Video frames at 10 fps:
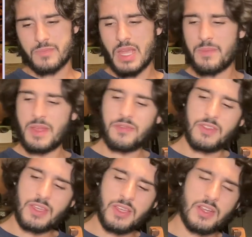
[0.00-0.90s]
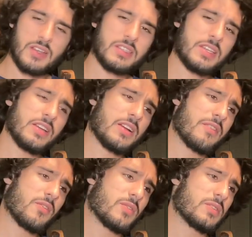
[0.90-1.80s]
I'm definitely curious to hear
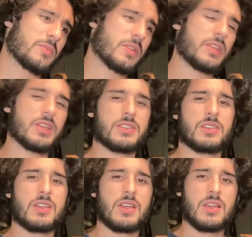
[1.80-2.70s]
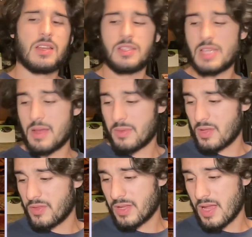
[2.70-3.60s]
everyone's opinions down below
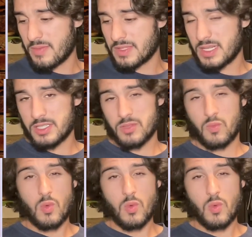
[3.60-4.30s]
in the comment section.